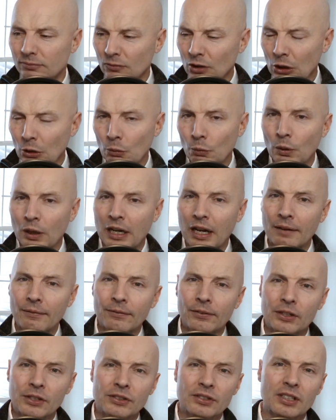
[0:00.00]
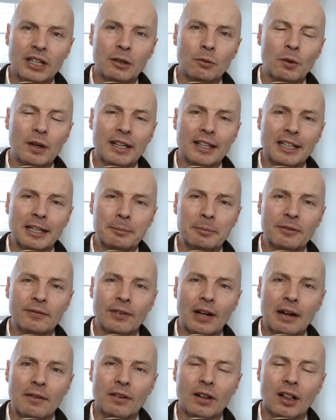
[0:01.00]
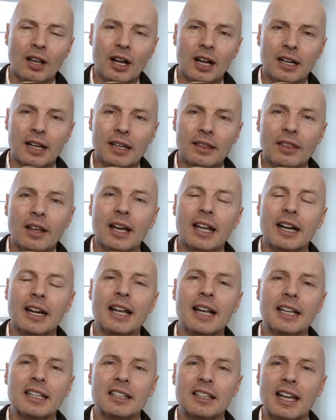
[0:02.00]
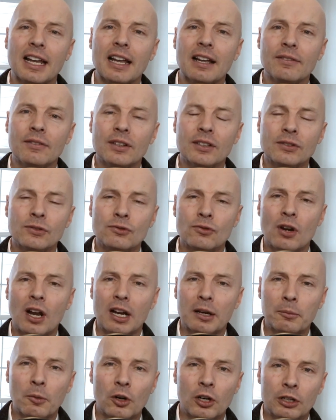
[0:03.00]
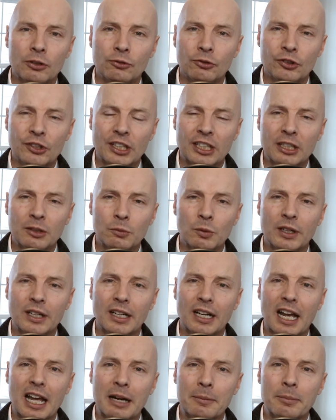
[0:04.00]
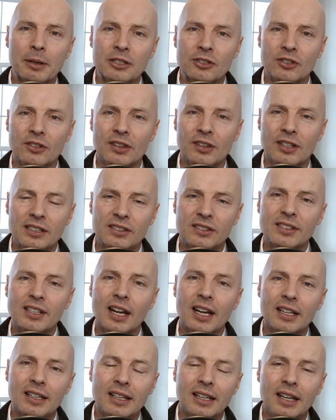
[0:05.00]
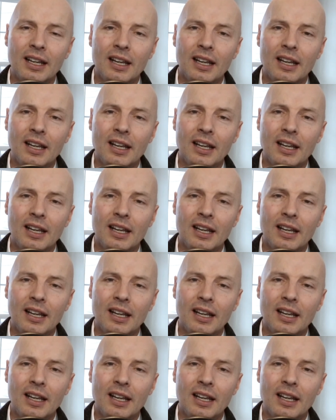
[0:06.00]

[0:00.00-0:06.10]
when I first start waking up at 5 o'clock, I thought I had to have this strong morning routine where I got a bunch of things done.